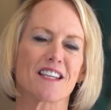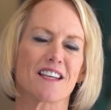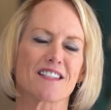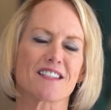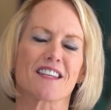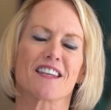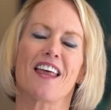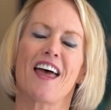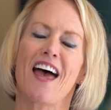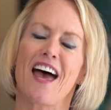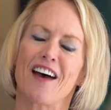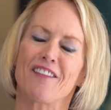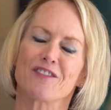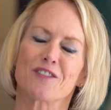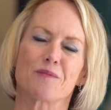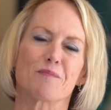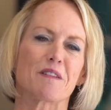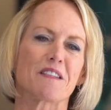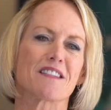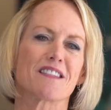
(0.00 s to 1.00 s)
doesn't
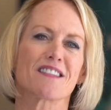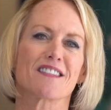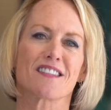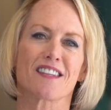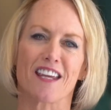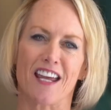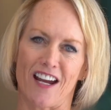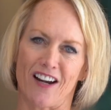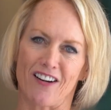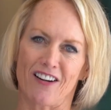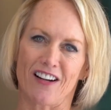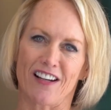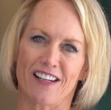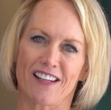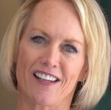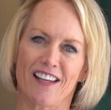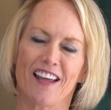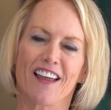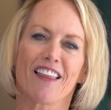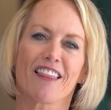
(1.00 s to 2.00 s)
have to be
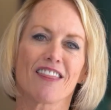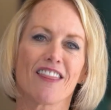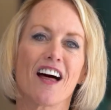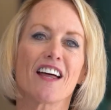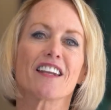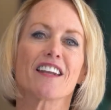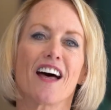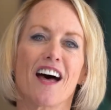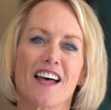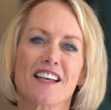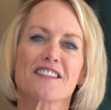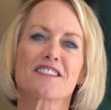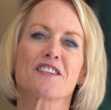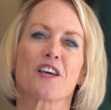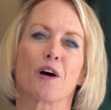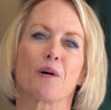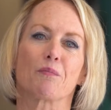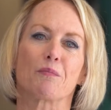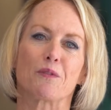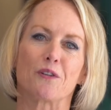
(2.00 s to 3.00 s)
scary. Let
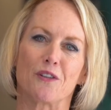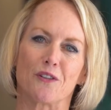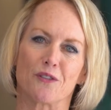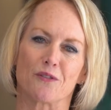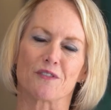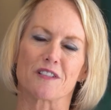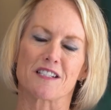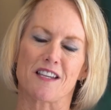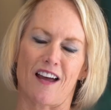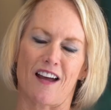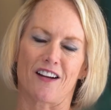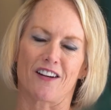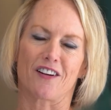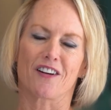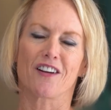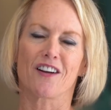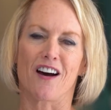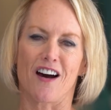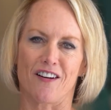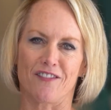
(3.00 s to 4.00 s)
us help you
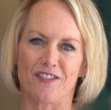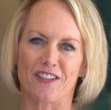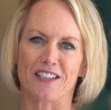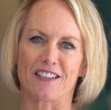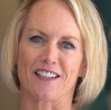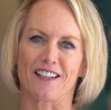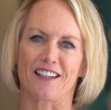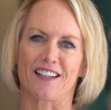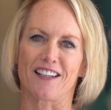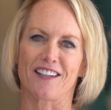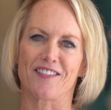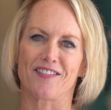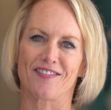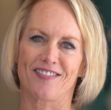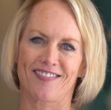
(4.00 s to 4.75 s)
retire confidently.